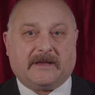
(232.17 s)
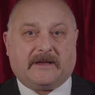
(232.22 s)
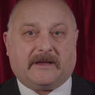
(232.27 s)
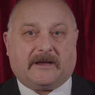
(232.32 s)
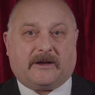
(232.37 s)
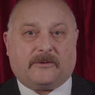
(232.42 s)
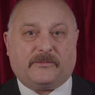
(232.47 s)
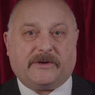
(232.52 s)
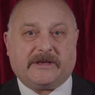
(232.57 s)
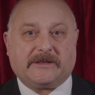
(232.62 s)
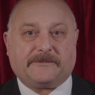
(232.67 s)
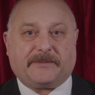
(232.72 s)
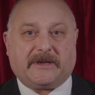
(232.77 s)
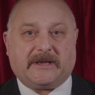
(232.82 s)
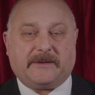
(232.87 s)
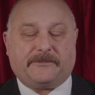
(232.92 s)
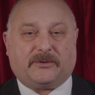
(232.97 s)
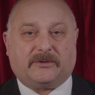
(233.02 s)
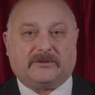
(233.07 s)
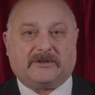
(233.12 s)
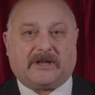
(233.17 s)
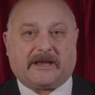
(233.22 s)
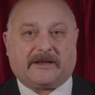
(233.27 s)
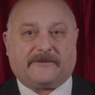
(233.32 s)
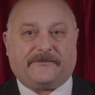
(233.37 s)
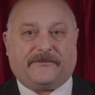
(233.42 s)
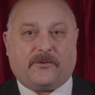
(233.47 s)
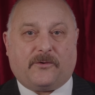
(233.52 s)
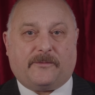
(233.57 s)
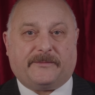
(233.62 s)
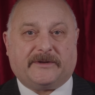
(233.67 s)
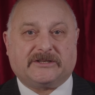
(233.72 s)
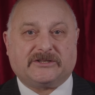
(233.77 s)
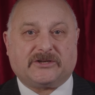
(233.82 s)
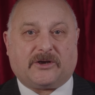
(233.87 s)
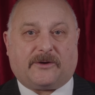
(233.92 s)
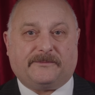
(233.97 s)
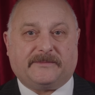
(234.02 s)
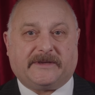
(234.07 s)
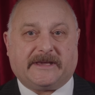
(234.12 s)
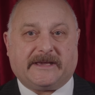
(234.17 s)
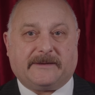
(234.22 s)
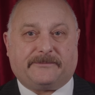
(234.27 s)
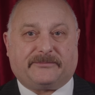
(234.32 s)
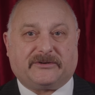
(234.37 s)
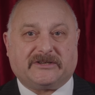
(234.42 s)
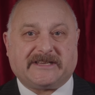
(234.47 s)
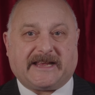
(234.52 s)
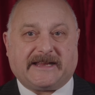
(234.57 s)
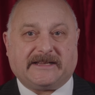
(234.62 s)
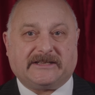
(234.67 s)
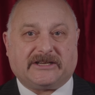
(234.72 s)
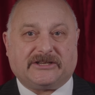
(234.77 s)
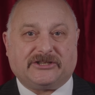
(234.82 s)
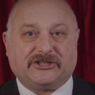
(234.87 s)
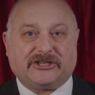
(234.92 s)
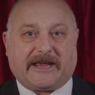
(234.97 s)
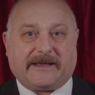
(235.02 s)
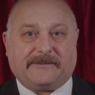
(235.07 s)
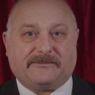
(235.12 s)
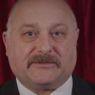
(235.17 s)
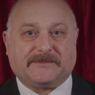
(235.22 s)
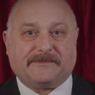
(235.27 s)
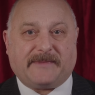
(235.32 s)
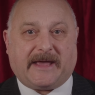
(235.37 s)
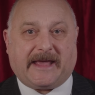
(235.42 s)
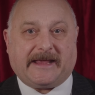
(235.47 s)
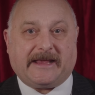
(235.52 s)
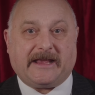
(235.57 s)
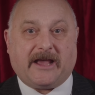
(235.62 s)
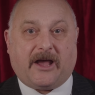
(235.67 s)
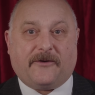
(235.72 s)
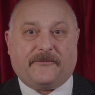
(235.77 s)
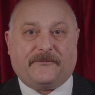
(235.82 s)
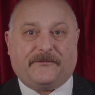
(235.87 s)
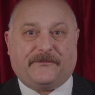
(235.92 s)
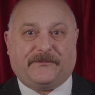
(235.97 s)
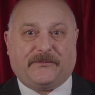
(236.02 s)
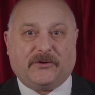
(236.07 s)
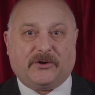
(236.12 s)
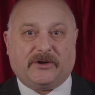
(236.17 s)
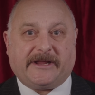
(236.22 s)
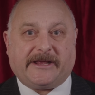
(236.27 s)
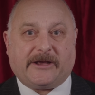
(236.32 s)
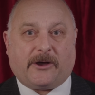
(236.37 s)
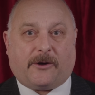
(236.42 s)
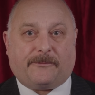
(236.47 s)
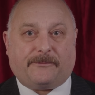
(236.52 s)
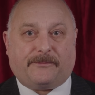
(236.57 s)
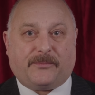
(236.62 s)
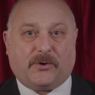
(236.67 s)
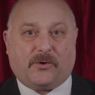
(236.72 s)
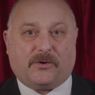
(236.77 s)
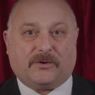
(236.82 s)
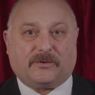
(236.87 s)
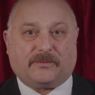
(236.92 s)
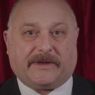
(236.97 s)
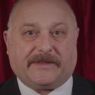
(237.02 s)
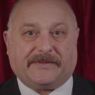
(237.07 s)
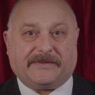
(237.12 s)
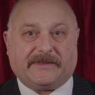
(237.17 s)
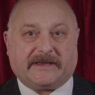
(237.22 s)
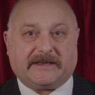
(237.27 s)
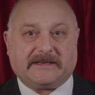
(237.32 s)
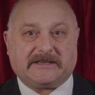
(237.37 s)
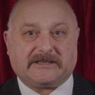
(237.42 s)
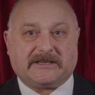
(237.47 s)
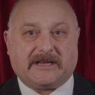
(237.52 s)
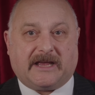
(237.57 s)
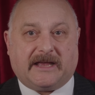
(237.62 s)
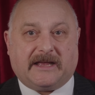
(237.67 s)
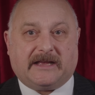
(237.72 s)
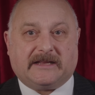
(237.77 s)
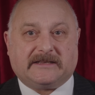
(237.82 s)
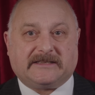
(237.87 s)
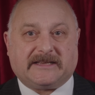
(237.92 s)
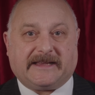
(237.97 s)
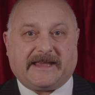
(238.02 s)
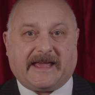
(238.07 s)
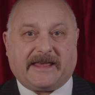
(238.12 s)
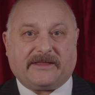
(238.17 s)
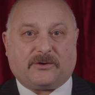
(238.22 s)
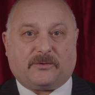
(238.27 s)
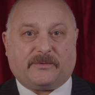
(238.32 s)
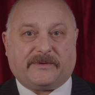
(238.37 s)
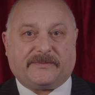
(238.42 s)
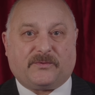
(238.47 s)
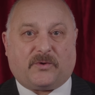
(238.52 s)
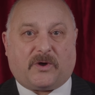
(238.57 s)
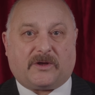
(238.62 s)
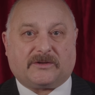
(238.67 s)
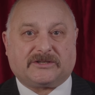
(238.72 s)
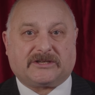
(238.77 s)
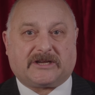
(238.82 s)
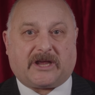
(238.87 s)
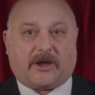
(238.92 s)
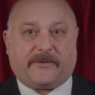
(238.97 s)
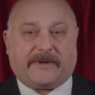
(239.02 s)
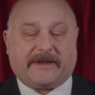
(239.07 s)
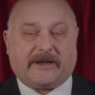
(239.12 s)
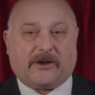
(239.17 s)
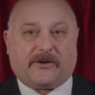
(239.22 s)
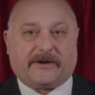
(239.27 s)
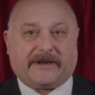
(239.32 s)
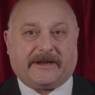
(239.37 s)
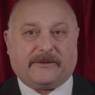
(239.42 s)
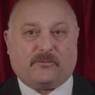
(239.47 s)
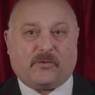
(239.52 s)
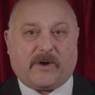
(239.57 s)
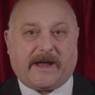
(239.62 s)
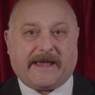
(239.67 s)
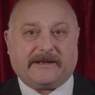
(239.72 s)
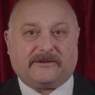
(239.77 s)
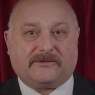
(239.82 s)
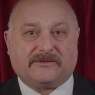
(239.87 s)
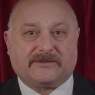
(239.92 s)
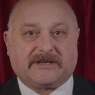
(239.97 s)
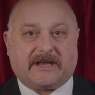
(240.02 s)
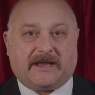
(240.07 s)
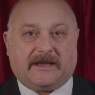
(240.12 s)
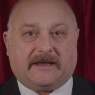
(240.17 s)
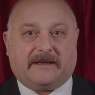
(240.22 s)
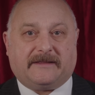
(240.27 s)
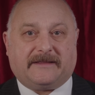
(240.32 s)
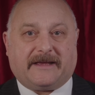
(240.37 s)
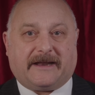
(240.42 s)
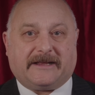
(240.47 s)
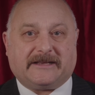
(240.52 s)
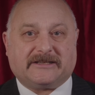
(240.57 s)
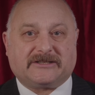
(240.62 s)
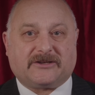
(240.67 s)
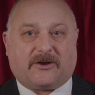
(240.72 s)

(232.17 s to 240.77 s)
And with people like former Top Gear presenter James May fully on board with this, together with what's going on in Wales, then it's